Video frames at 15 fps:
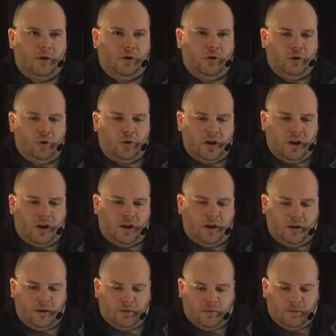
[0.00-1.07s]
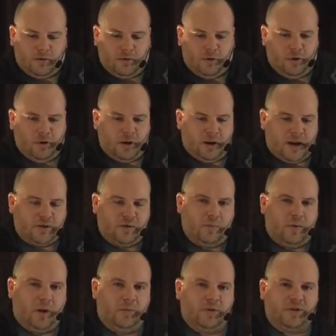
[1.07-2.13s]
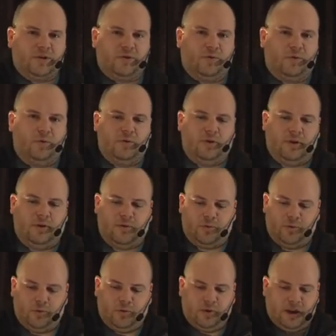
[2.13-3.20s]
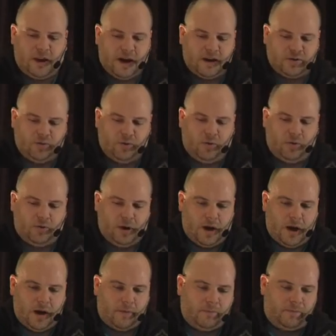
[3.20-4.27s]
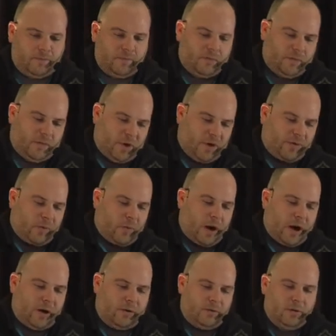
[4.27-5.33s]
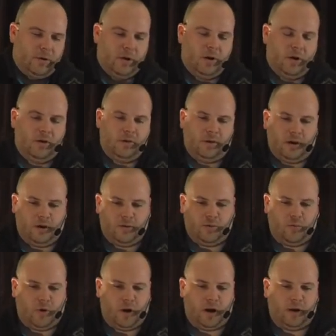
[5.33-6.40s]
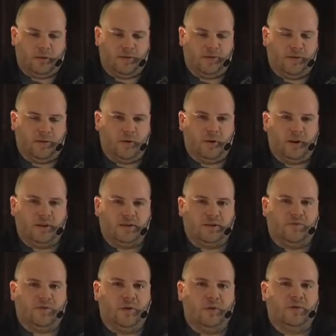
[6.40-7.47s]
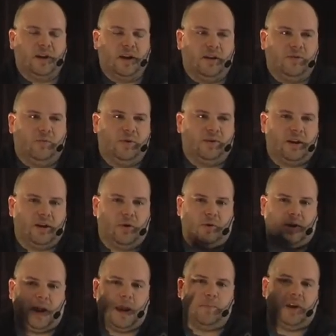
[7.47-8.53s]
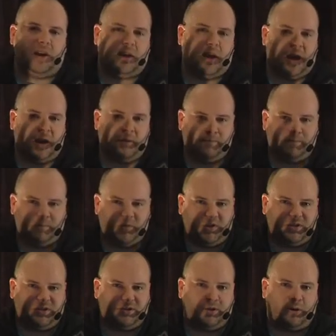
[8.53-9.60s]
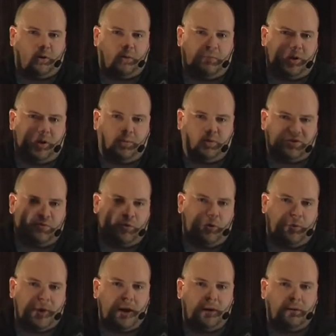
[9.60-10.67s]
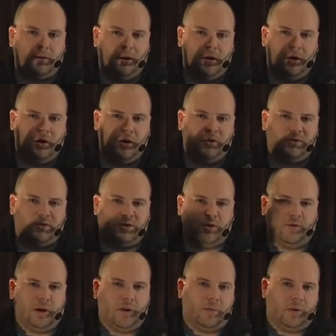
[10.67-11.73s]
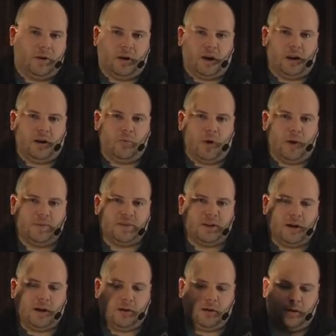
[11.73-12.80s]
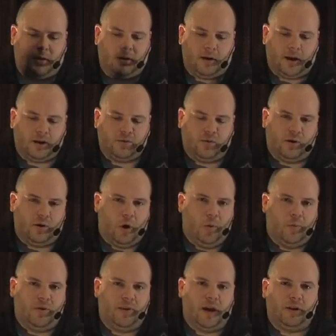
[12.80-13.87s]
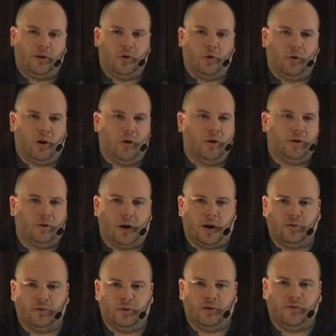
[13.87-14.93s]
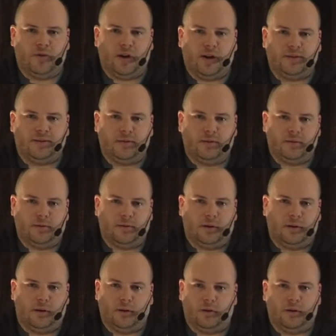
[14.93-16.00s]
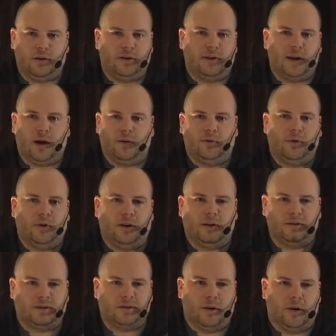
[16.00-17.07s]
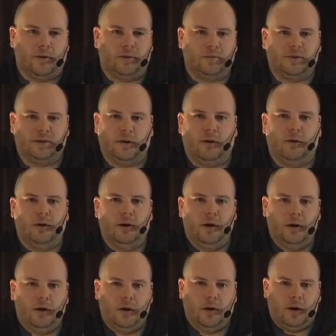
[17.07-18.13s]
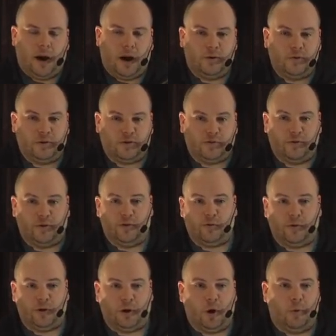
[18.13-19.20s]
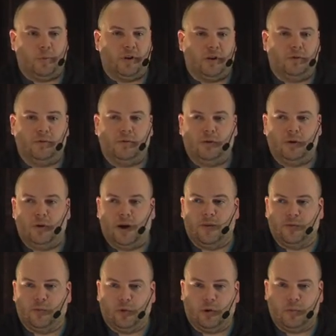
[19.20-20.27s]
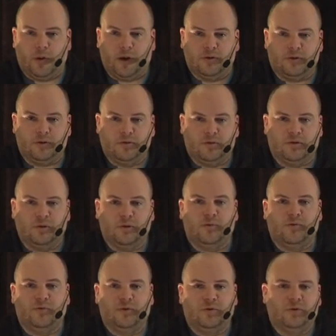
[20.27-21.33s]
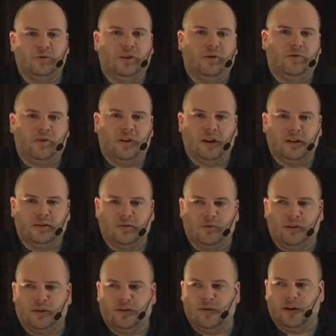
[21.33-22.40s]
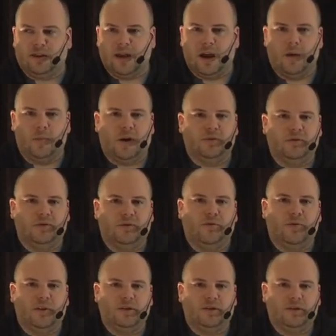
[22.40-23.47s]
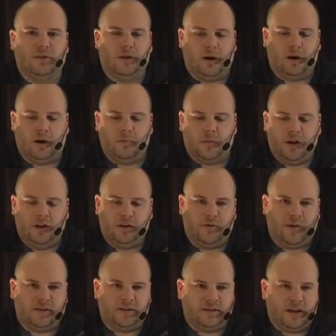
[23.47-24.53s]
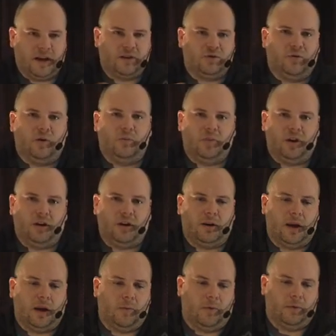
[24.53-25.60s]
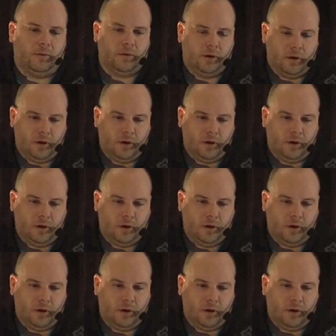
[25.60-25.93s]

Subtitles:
you can actually publish through the actual over the wire. The other one to do it is if you take what they call an APK, which is their published format, serve it up on any website and actually open that URL on your Android device, then you can download it and install it. So Android is really, really open. You don't have to worry about certificates or anything like that, about devices actually being enabled.